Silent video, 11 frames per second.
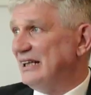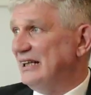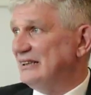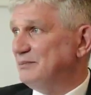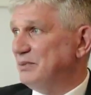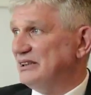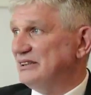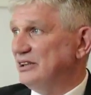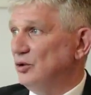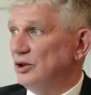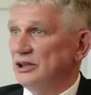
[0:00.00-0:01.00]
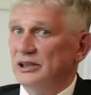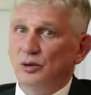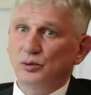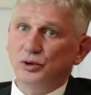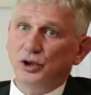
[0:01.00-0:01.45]
speaking only
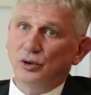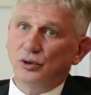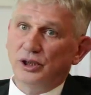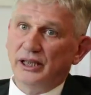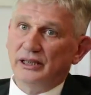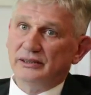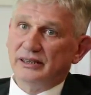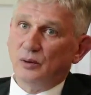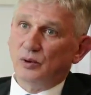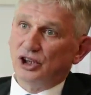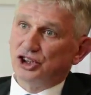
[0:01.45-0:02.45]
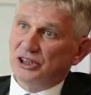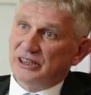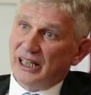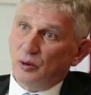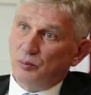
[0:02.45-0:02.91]
English. So
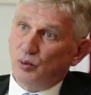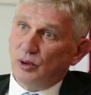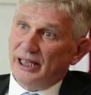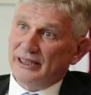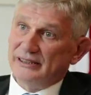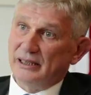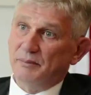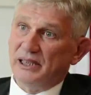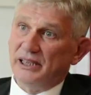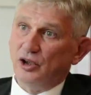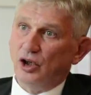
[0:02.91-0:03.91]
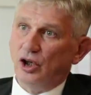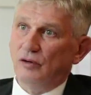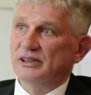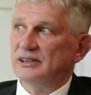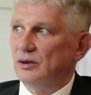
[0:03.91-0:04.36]
partially this
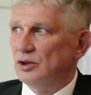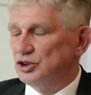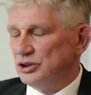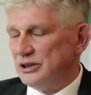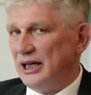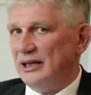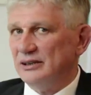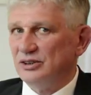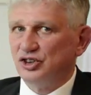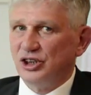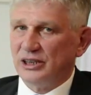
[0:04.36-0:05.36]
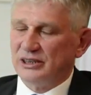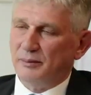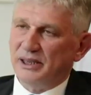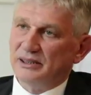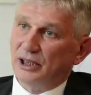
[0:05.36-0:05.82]
linguistic barrier has been
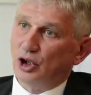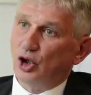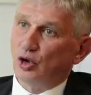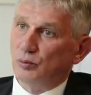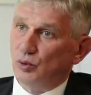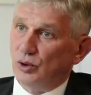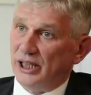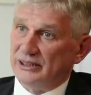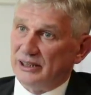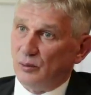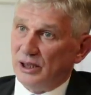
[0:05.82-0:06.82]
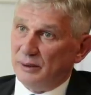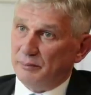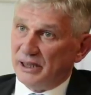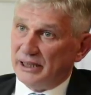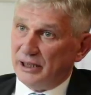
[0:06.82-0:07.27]
lifted. Secondly,
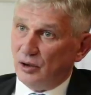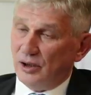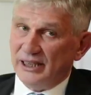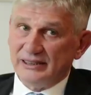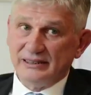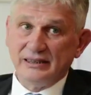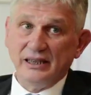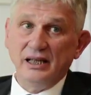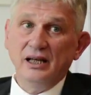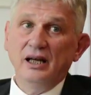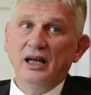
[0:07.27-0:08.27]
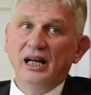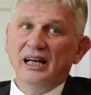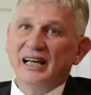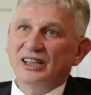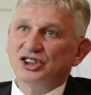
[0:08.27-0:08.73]
thanks to its
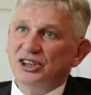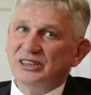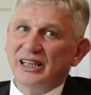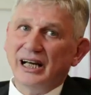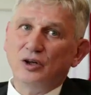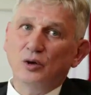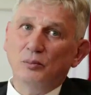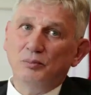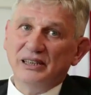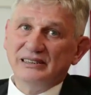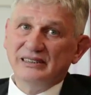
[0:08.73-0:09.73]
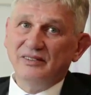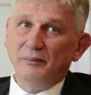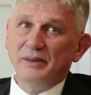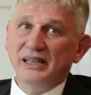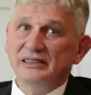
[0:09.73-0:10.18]
multicultural
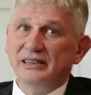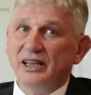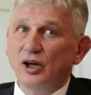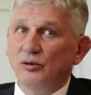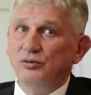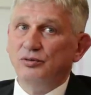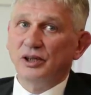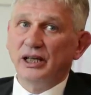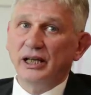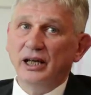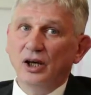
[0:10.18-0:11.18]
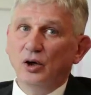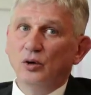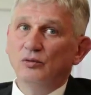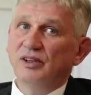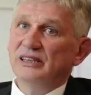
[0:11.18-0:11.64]
aspects,
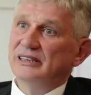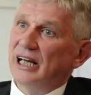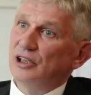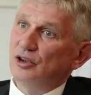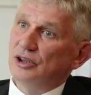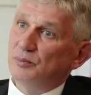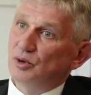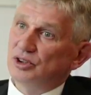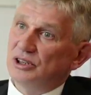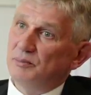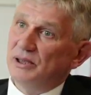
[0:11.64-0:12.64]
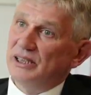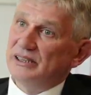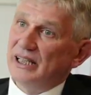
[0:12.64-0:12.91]
because